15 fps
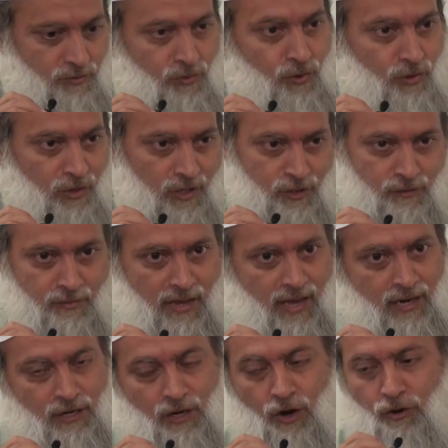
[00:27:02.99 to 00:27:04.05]
a ruthless
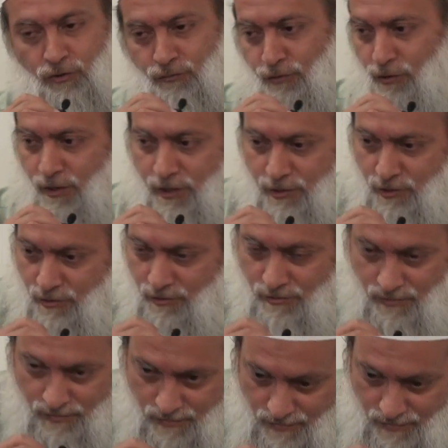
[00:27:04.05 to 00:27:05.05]
man, known for his,